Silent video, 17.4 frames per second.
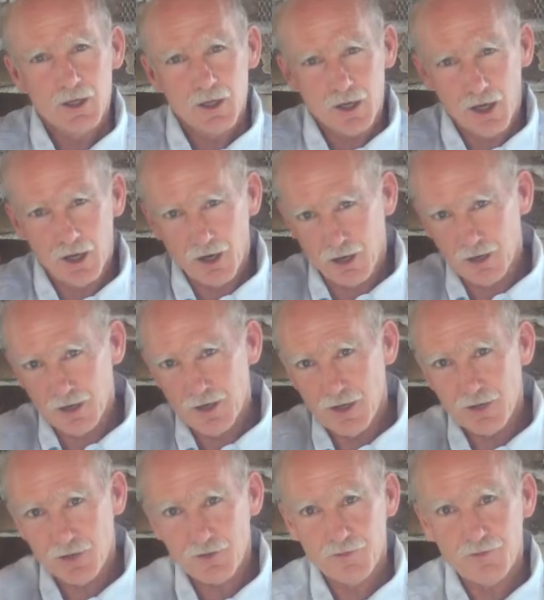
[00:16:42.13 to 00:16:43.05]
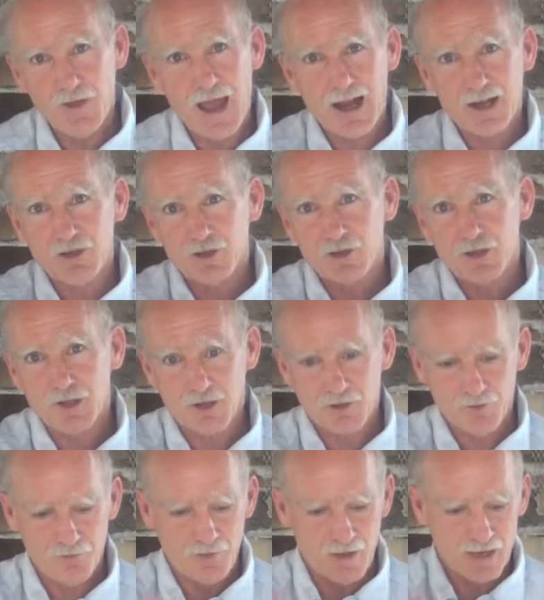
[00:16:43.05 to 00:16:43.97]
are another factor that
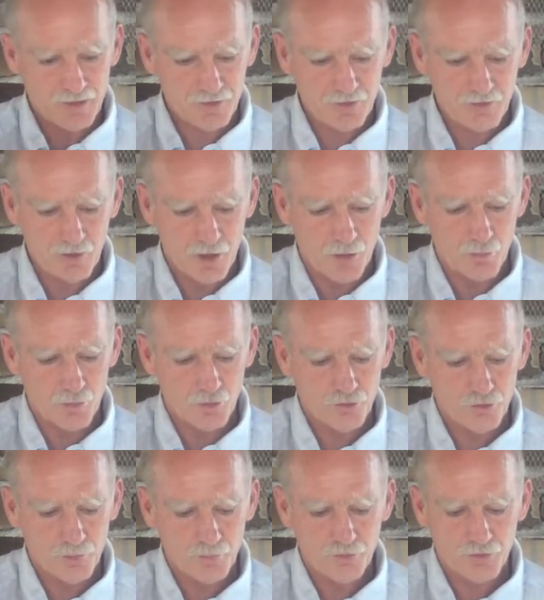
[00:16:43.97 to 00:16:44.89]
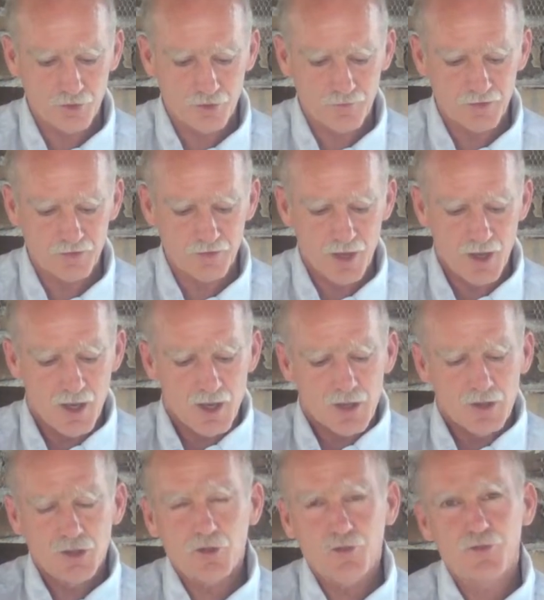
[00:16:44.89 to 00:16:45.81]
affects a worship service.
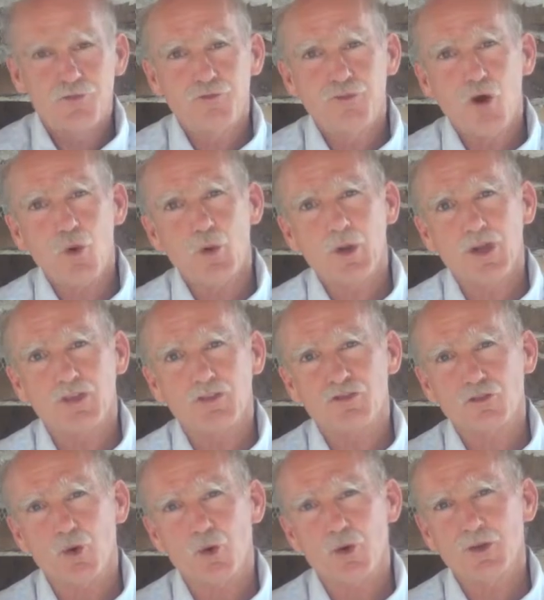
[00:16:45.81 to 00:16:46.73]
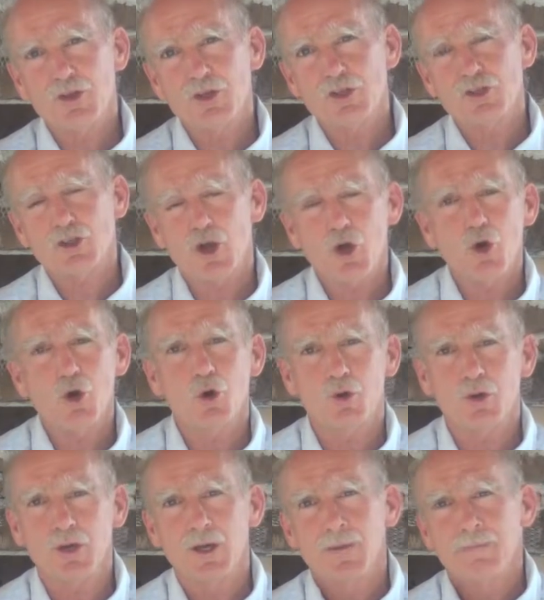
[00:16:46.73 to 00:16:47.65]
The focus or the
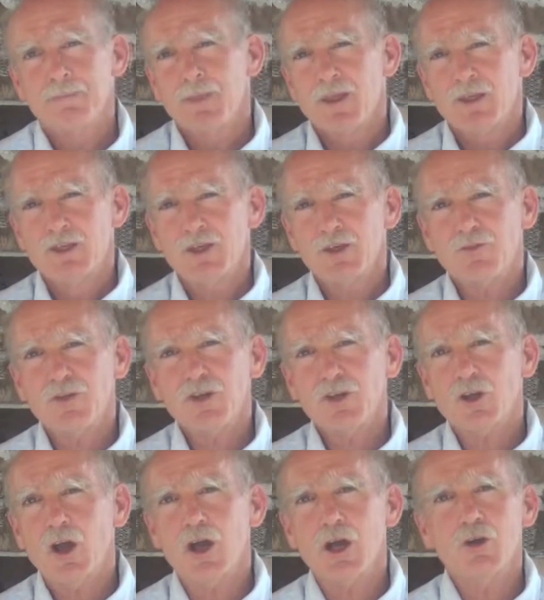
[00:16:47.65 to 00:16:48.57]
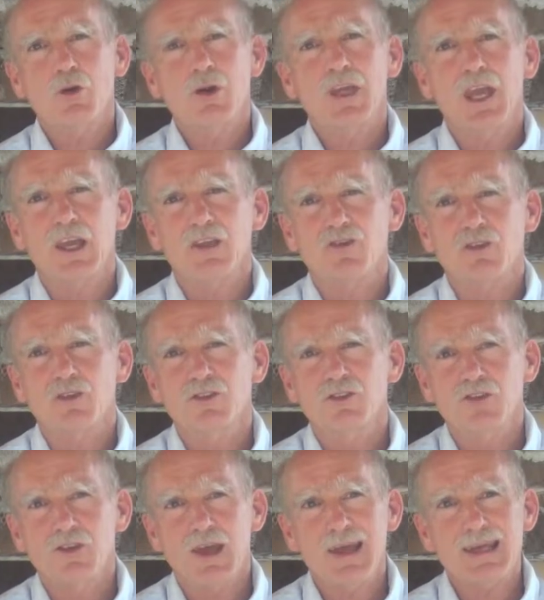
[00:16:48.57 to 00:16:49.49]
tone. Different
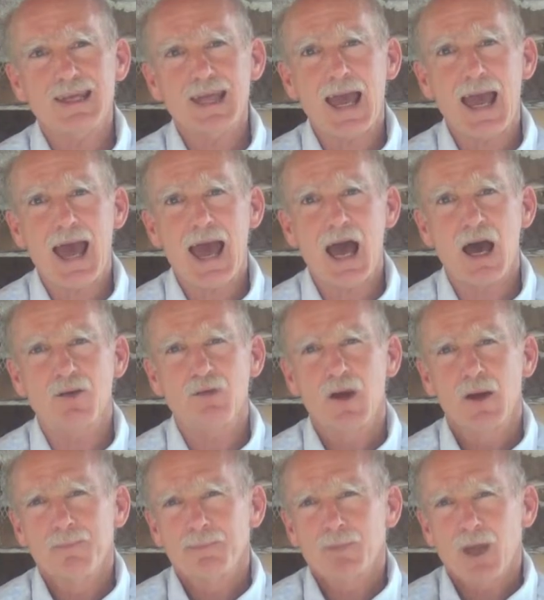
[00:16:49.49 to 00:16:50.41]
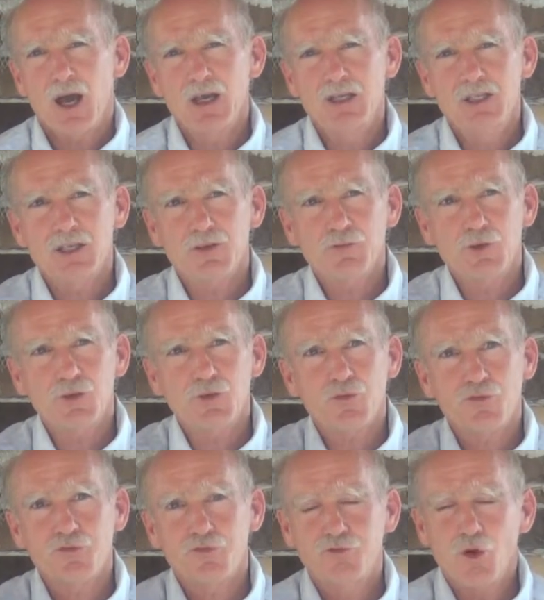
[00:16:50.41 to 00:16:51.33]
congregations tend to have a different
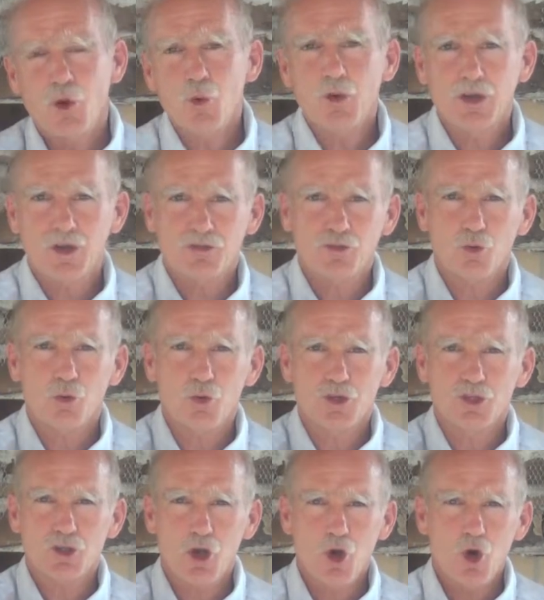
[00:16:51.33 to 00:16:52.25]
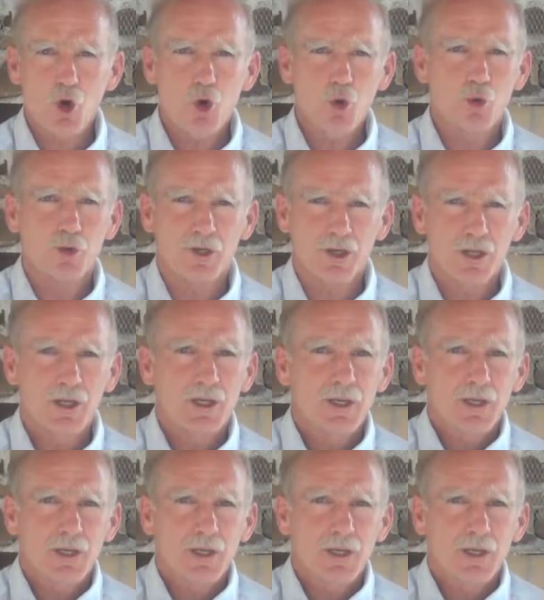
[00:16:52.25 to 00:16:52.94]
focus or tone